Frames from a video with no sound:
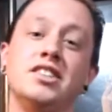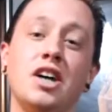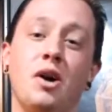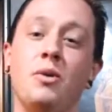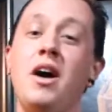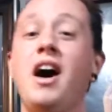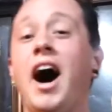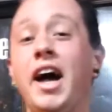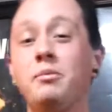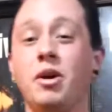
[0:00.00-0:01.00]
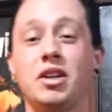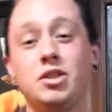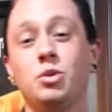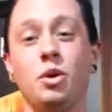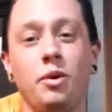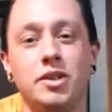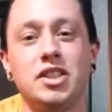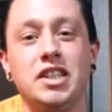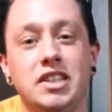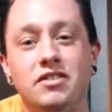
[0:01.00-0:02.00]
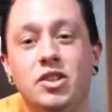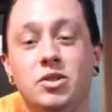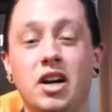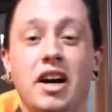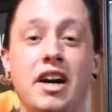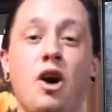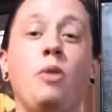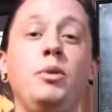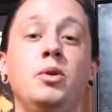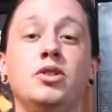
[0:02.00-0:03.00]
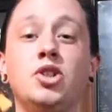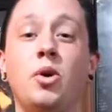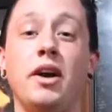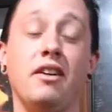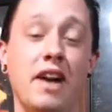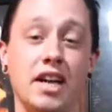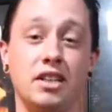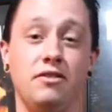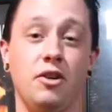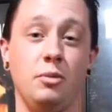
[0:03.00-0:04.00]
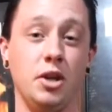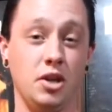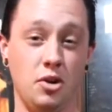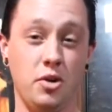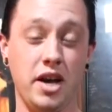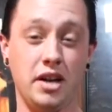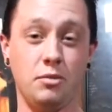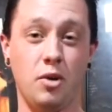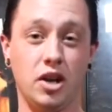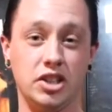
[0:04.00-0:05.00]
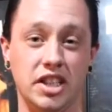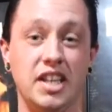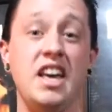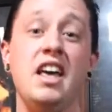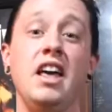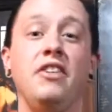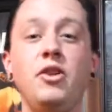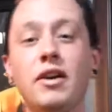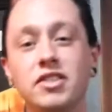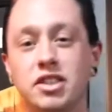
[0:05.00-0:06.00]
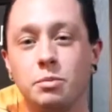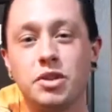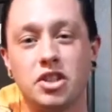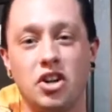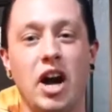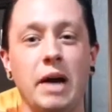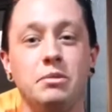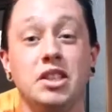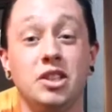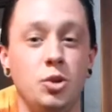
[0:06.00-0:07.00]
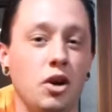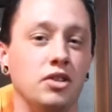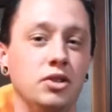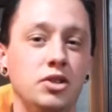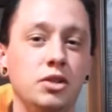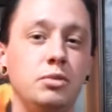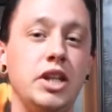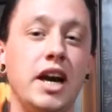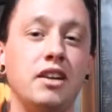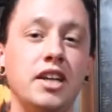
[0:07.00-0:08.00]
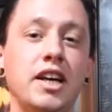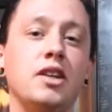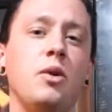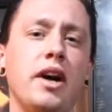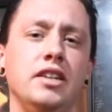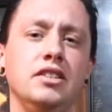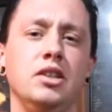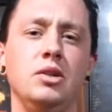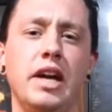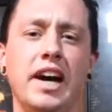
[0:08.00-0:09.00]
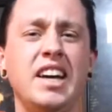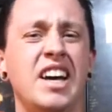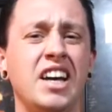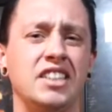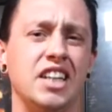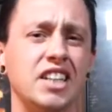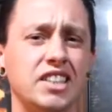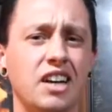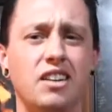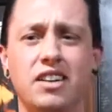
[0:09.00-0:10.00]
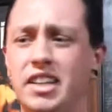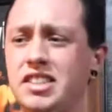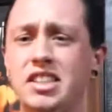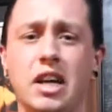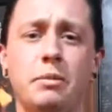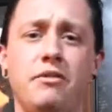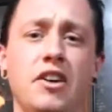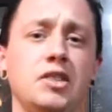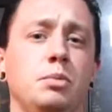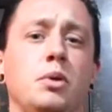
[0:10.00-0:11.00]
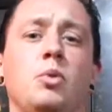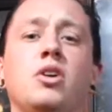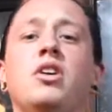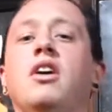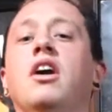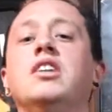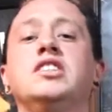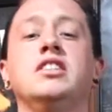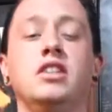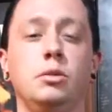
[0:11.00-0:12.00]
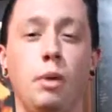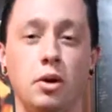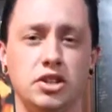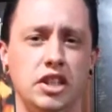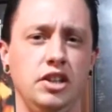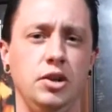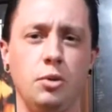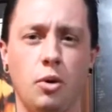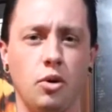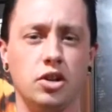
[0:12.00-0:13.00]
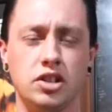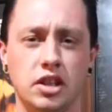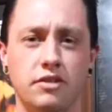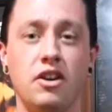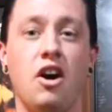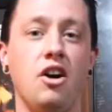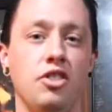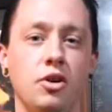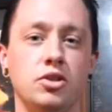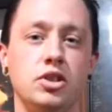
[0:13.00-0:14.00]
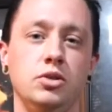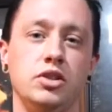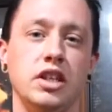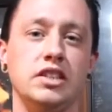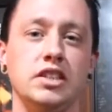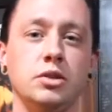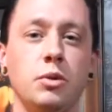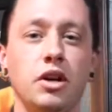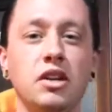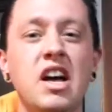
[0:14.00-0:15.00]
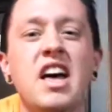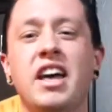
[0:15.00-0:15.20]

So, I am Marcus with Horror Junkies of Utah. I hope you enjoy Arachnophobia. Go ahead and watch it. If you haven't subscribed to our YouTube channel yet, go ahead and do that. Check us out on Instagram and Facebook. We're constantly posting new horror stuff on those two sites as well.